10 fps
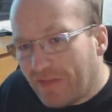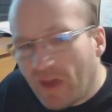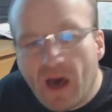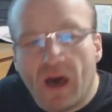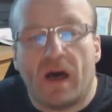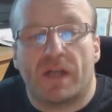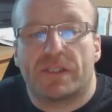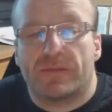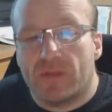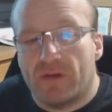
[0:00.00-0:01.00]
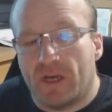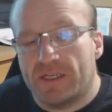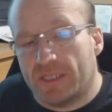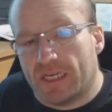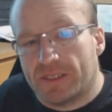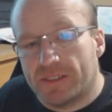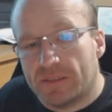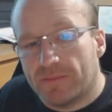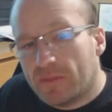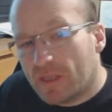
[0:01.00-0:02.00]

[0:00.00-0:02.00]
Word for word: At the heart of i6